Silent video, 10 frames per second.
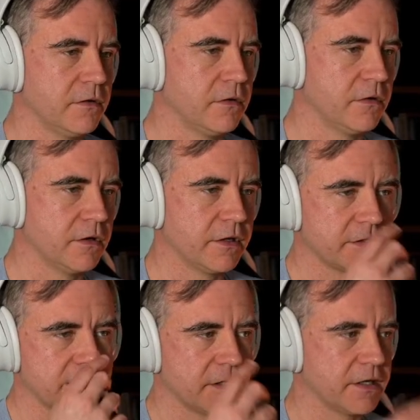There's,
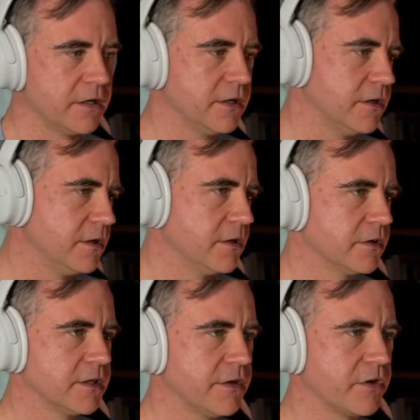say
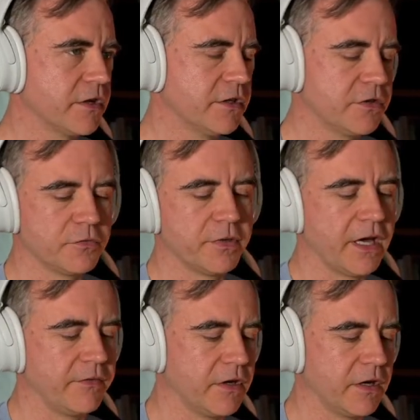I've got integer
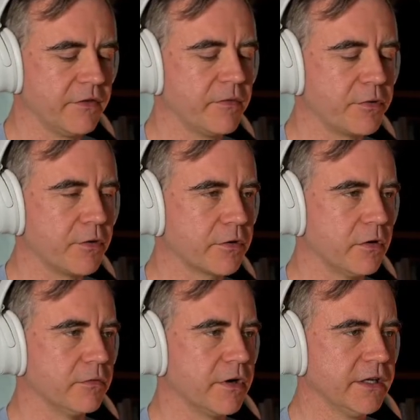behavior and I have a protocol,
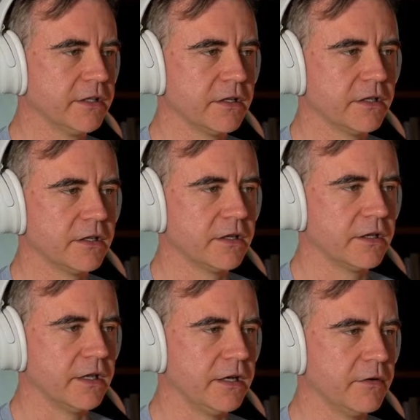right?
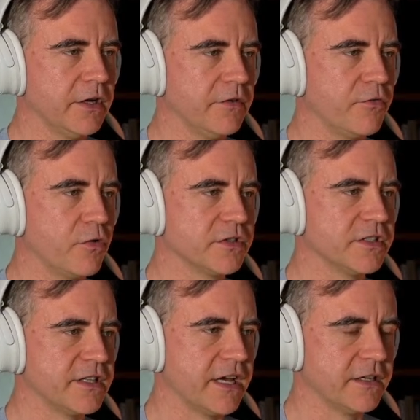That enforces
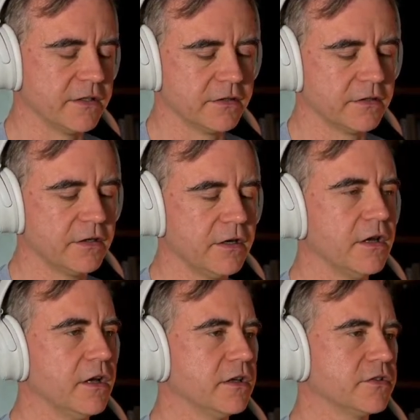that
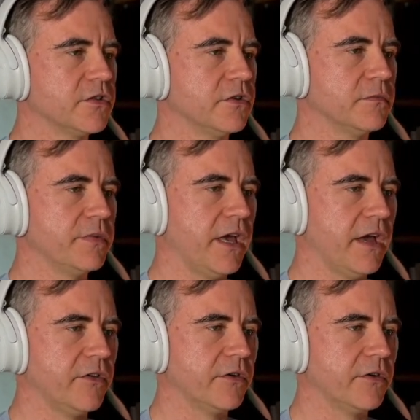certain behavior.